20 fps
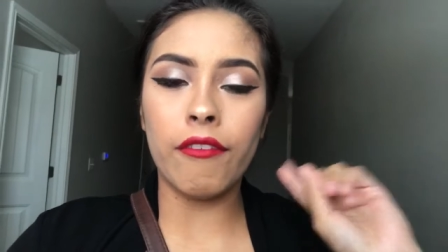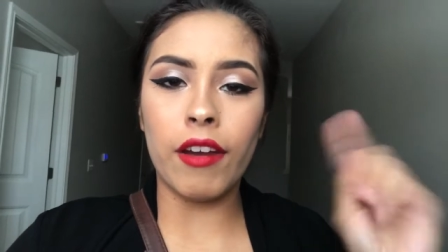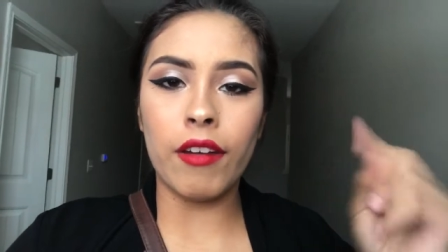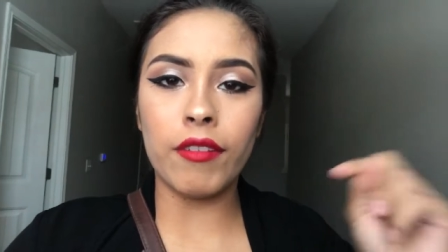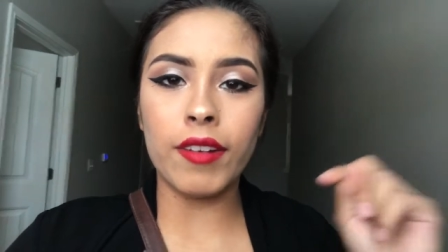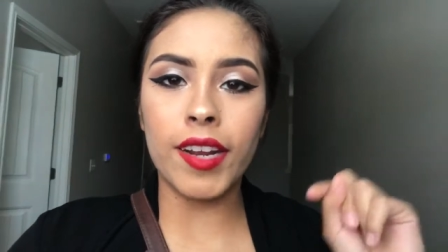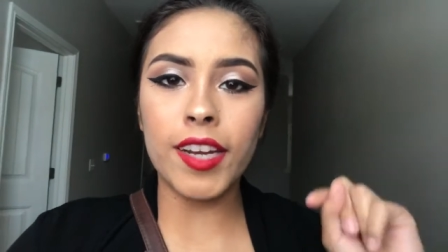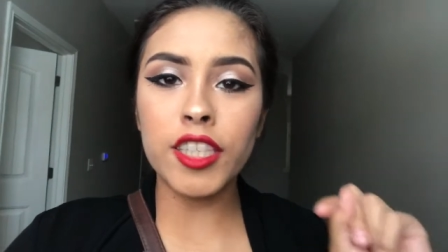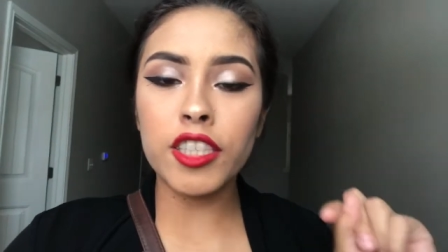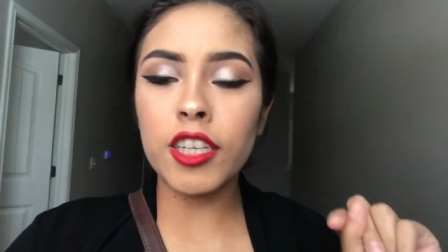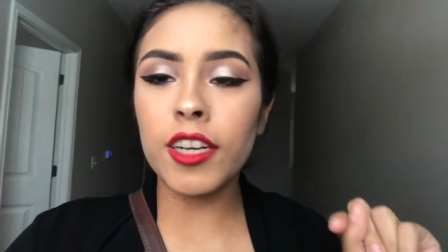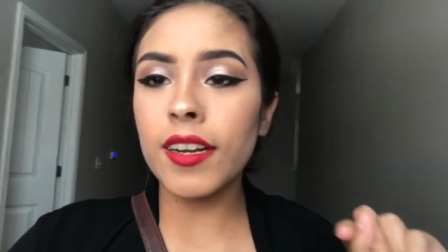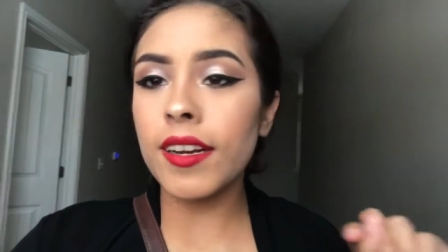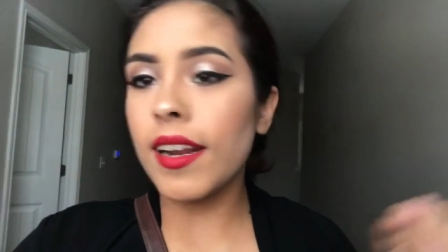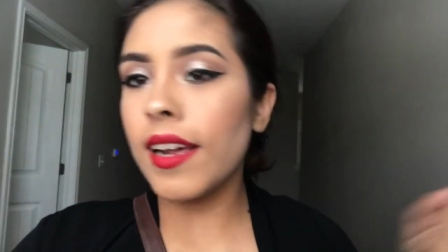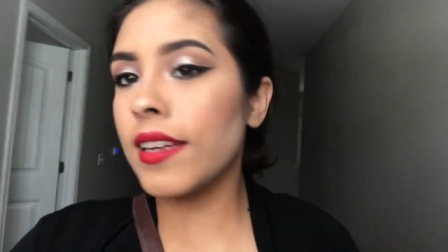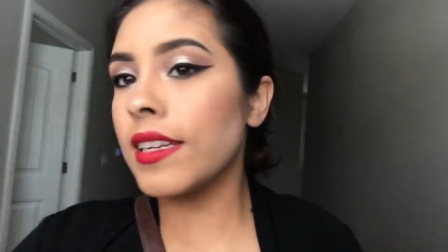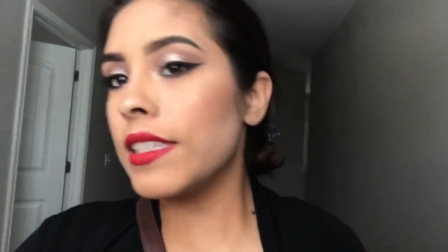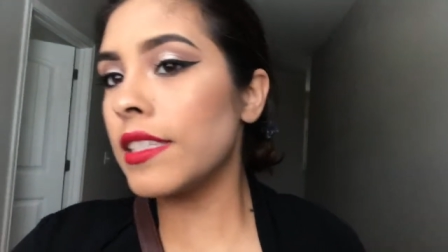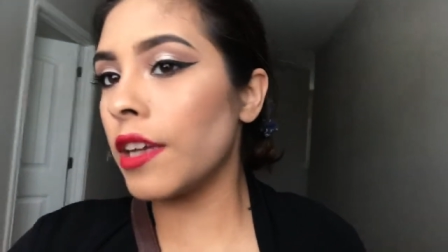foundation,
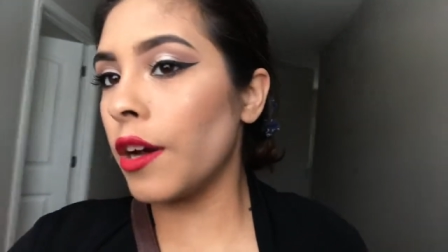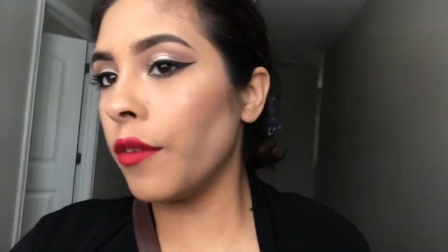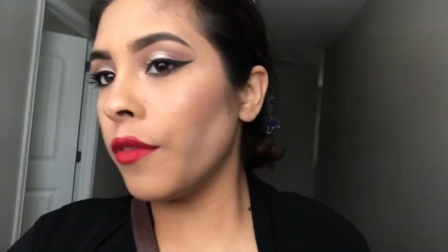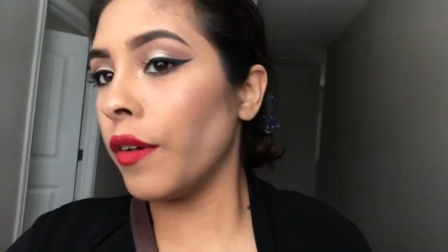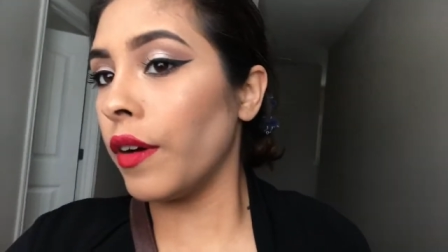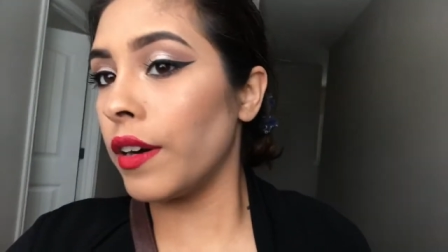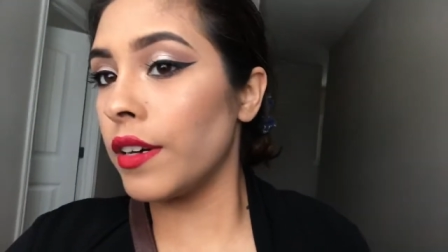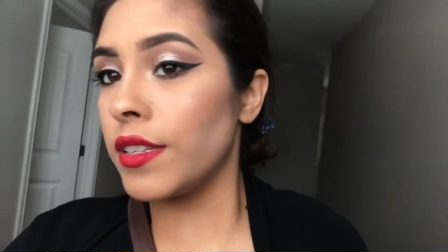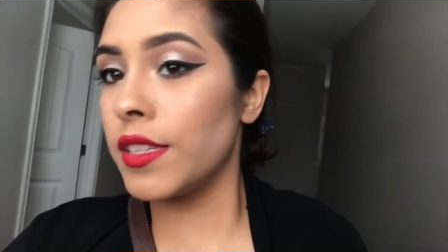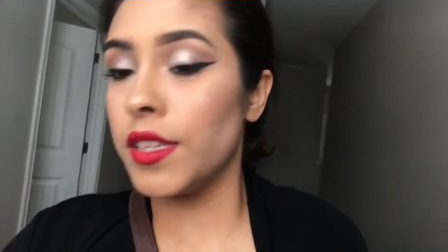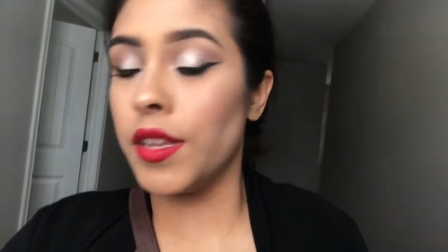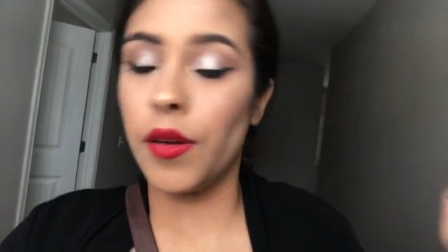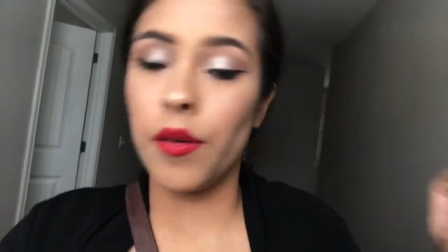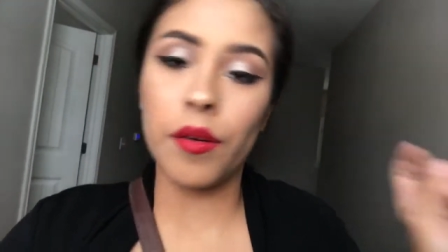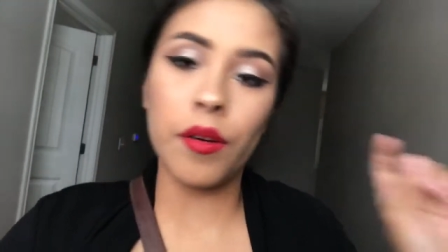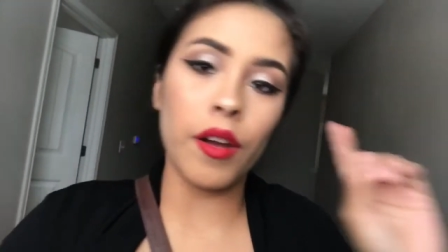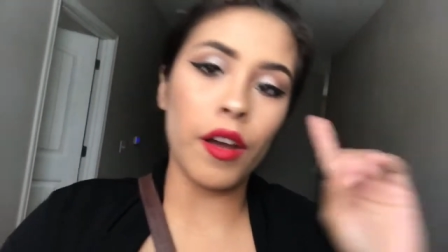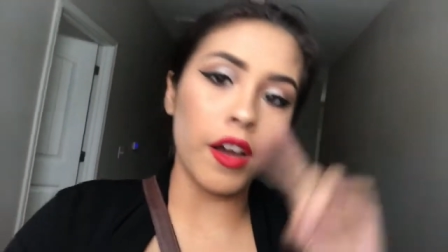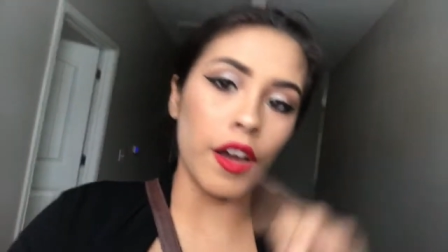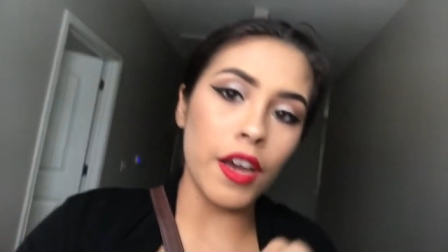and so far so
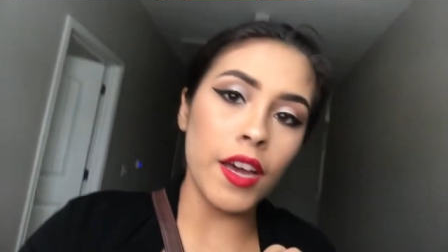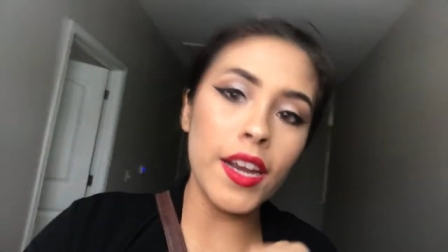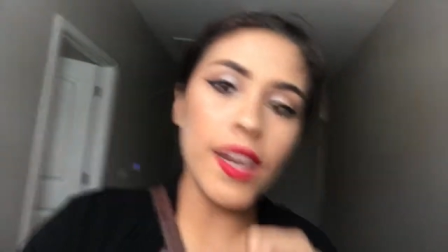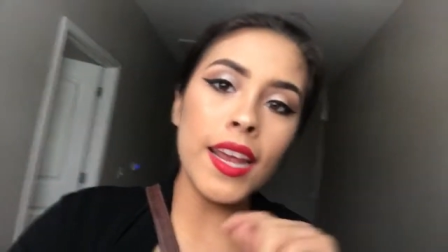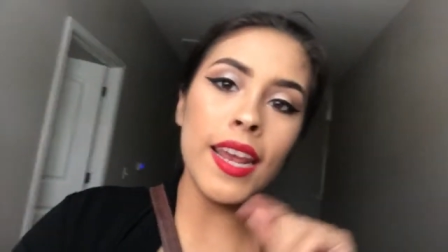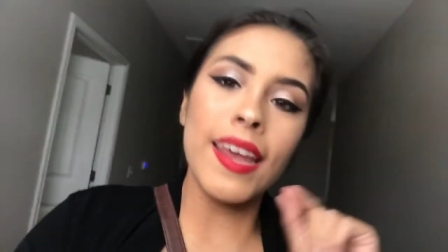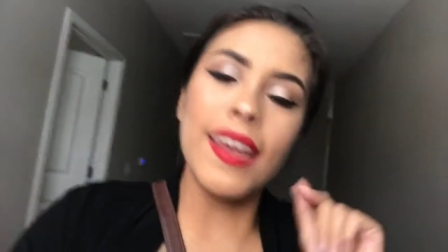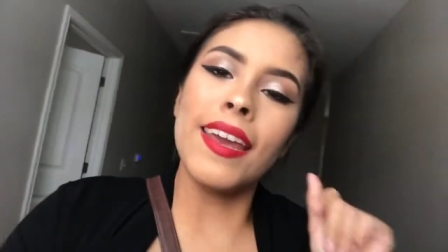good.